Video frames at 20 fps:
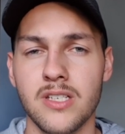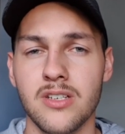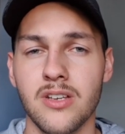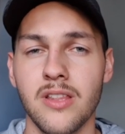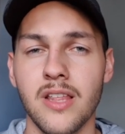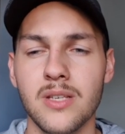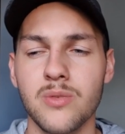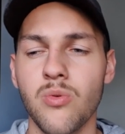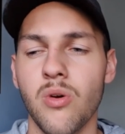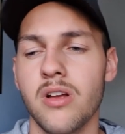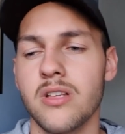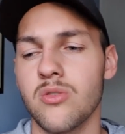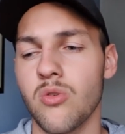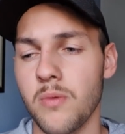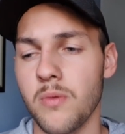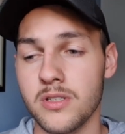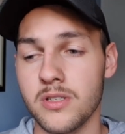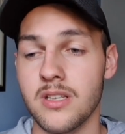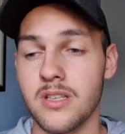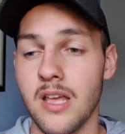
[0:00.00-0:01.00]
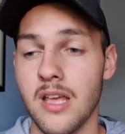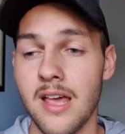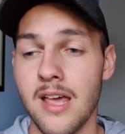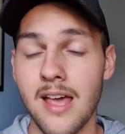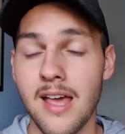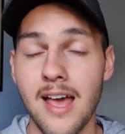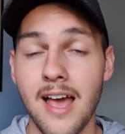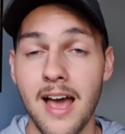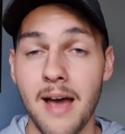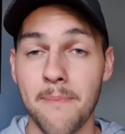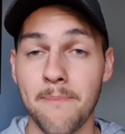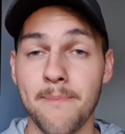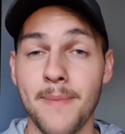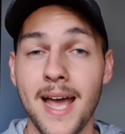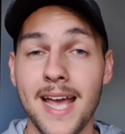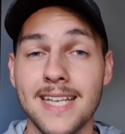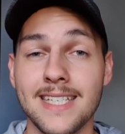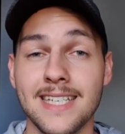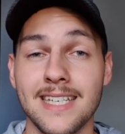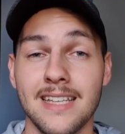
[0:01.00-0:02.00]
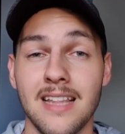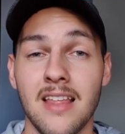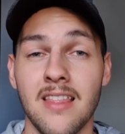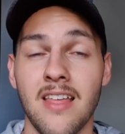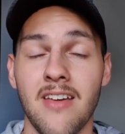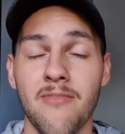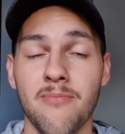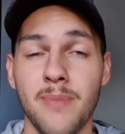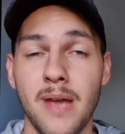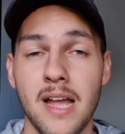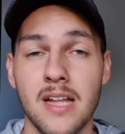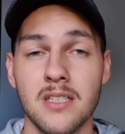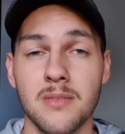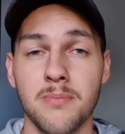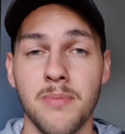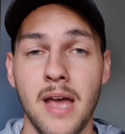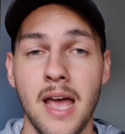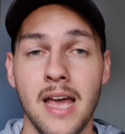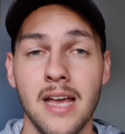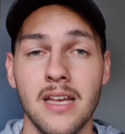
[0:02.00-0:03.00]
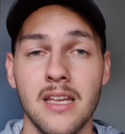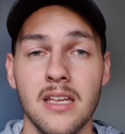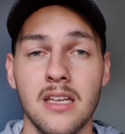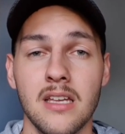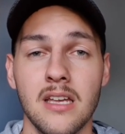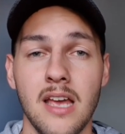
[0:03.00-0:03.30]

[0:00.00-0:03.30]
So that's why it's almost amazing that they've bounced back